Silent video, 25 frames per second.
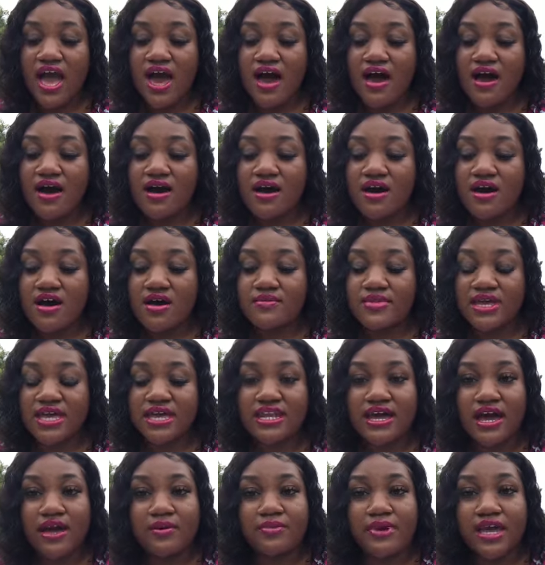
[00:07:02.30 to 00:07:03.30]

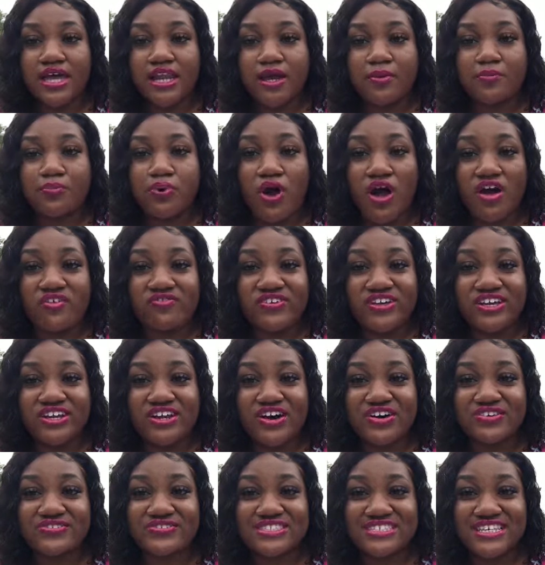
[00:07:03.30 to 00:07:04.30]
And I made a
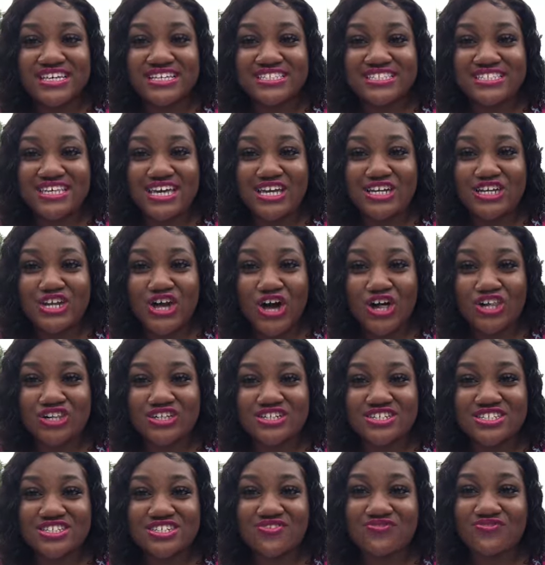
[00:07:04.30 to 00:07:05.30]
profit of
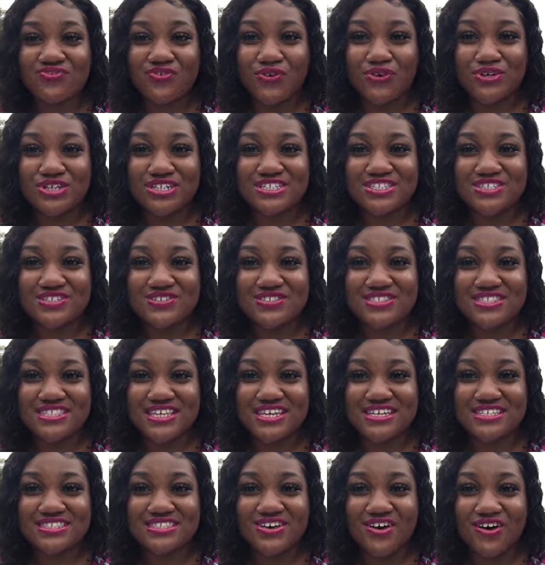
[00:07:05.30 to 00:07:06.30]

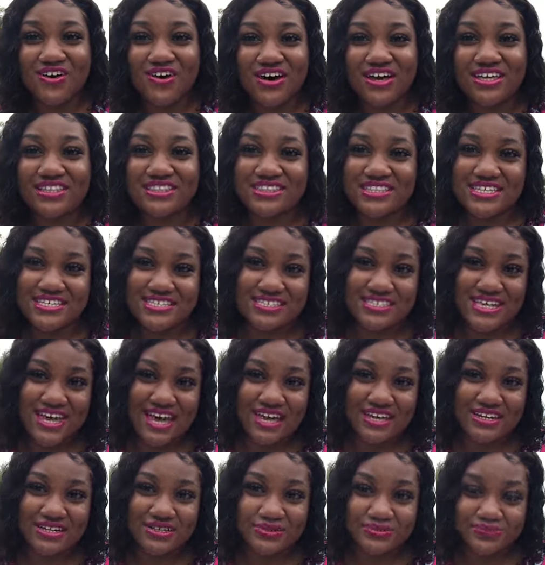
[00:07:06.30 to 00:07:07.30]
$16.42 on this
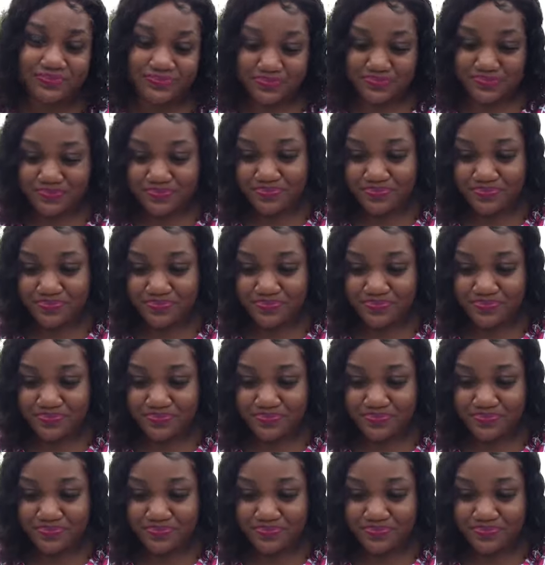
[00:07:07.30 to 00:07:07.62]
item.